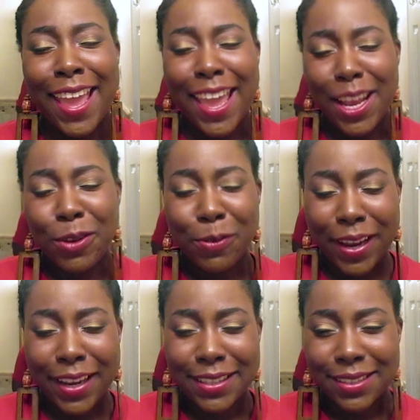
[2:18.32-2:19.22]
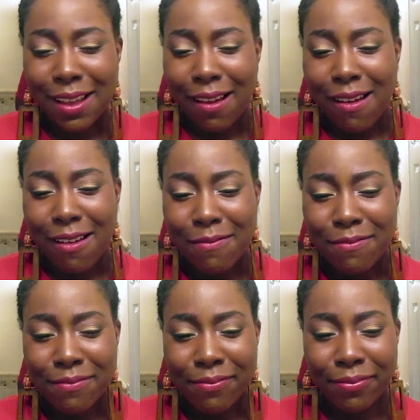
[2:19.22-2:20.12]
Anyways,
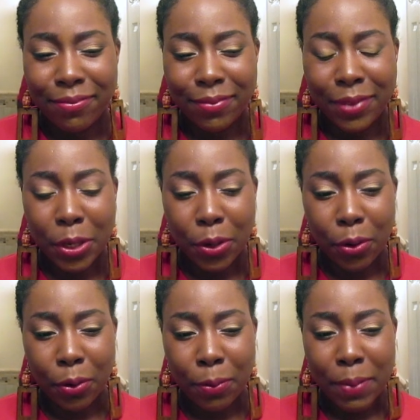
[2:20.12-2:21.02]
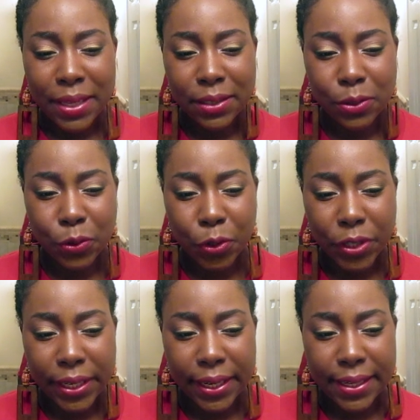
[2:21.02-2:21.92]
my
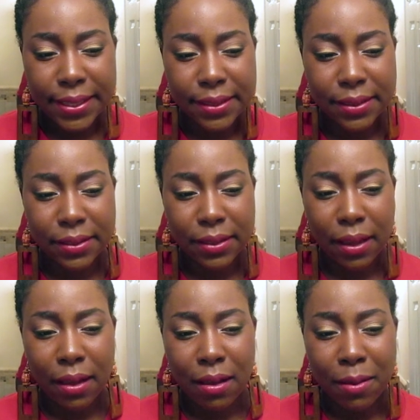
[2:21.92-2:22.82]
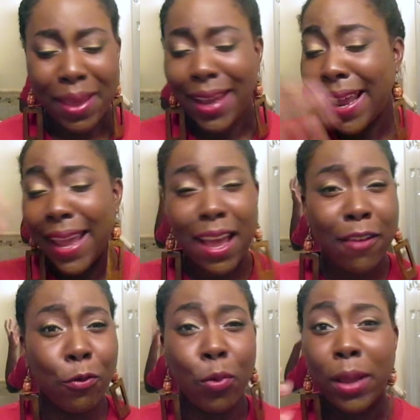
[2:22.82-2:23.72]
story is, and I
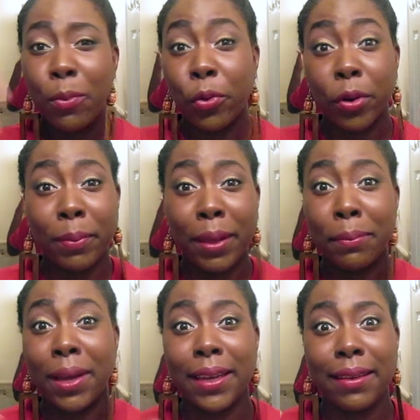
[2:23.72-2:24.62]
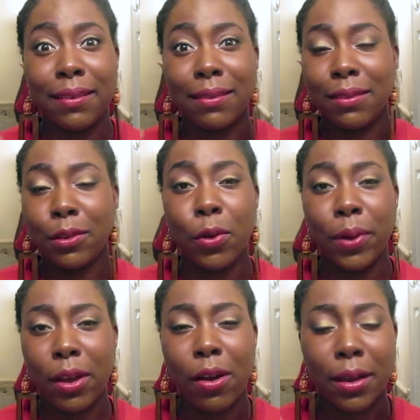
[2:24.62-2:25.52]
have way more on my mind
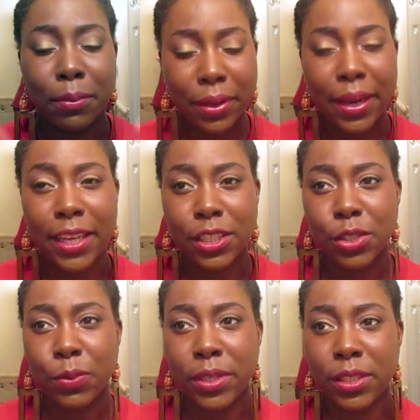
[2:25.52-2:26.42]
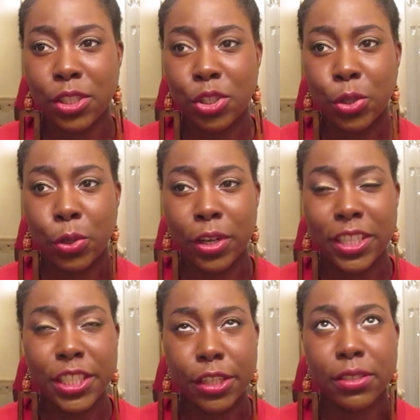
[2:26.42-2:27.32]
going on, but I just wanted to share
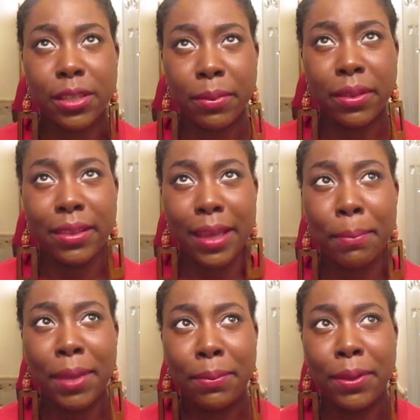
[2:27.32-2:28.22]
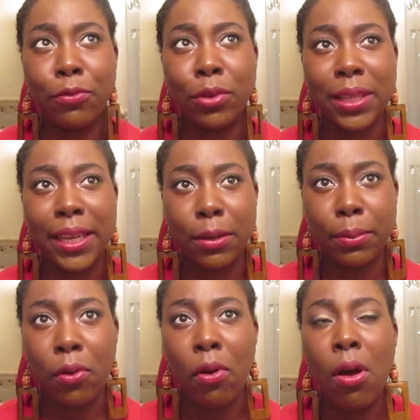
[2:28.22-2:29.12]
something that may be relatable.